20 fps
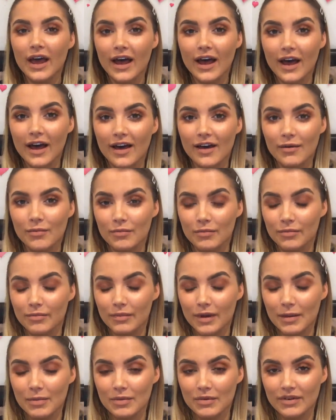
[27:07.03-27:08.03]

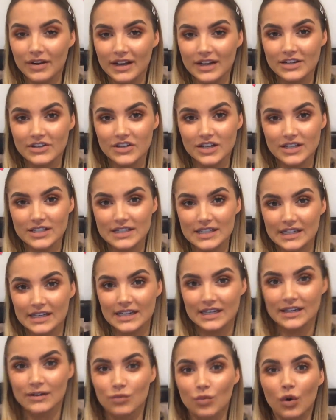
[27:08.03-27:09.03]
I'd be really interested
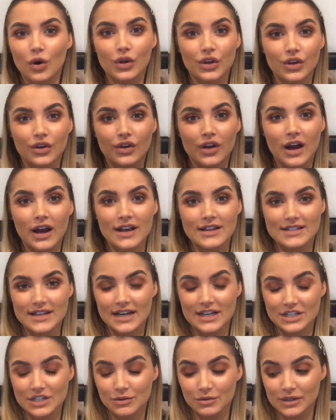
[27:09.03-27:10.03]
in what you guys
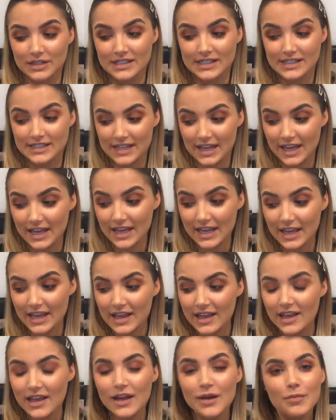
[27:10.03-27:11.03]
actually want to see.
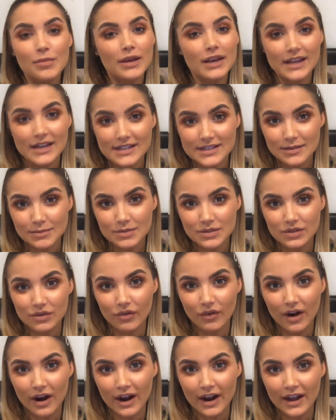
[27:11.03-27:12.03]
Please
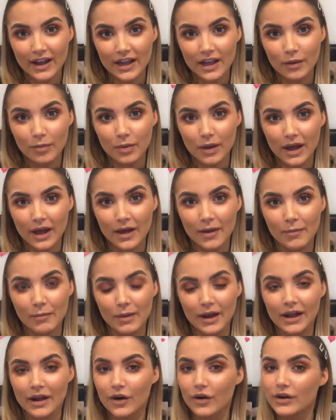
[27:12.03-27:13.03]
subscribe.
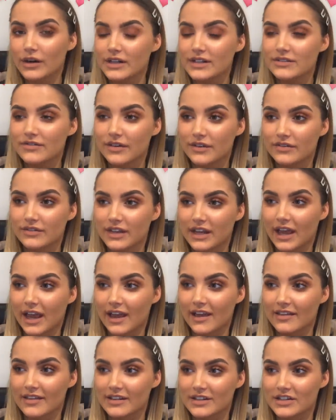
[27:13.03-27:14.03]
My goal is
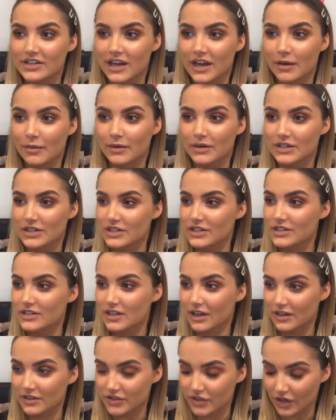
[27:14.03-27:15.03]
50k this year, which is
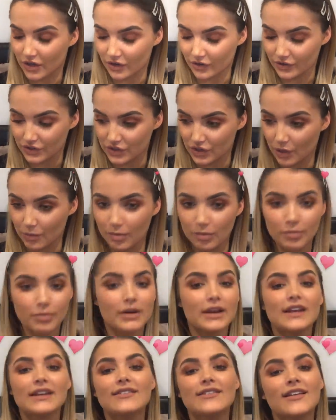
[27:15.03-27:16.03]
such a long shot.
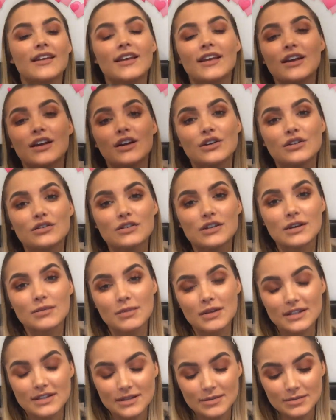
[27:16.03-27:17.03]
Please do give
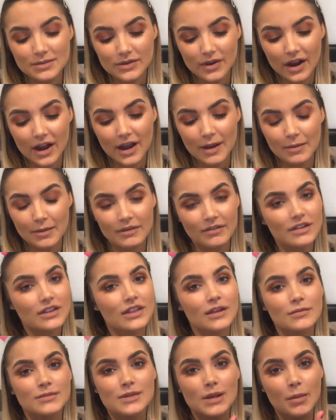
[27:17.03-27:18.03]
me a subscribe, give it a
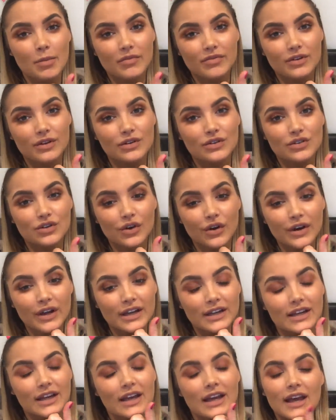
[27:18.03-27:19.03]
thumbs up if you
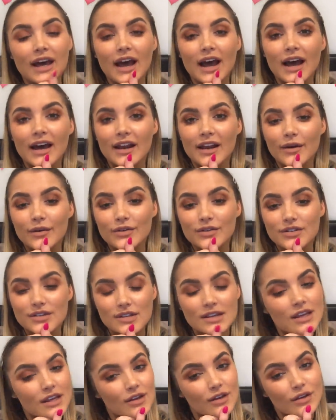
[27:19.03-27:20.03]
enjoyed, and I will
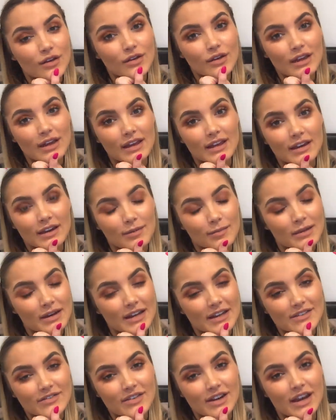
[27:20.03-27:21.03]
see you in my
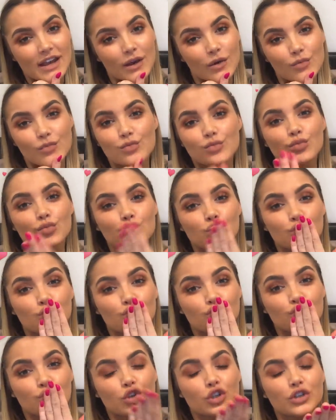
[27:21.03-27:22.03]
next video.
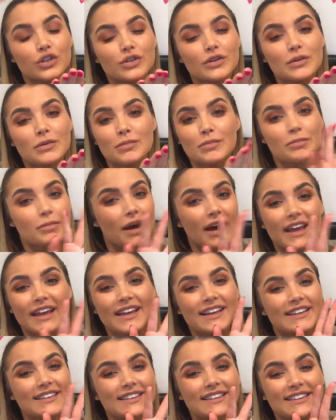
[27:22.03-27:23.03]
Bye.